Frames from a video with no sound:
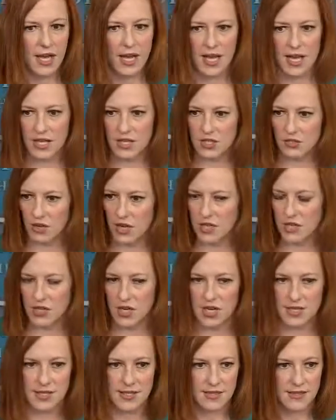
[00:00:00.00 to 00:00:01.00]
He has great
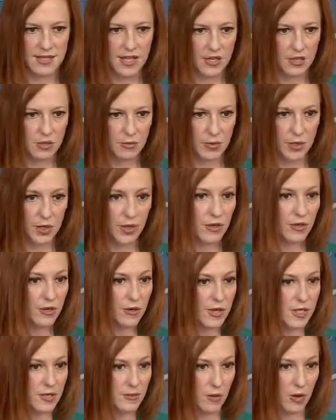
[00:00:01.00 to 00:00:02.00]
trust in Senator Booker, who
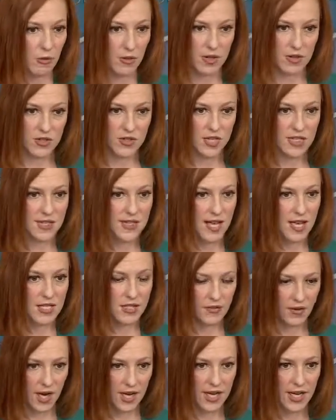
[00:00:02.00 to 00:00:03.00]
he spoke with just
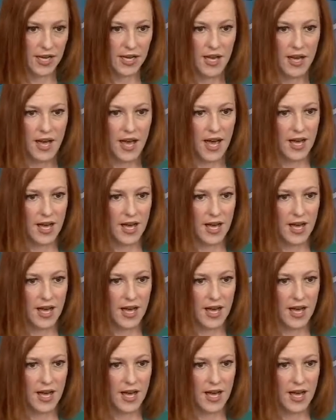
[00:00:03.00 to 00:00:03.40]
last Friday,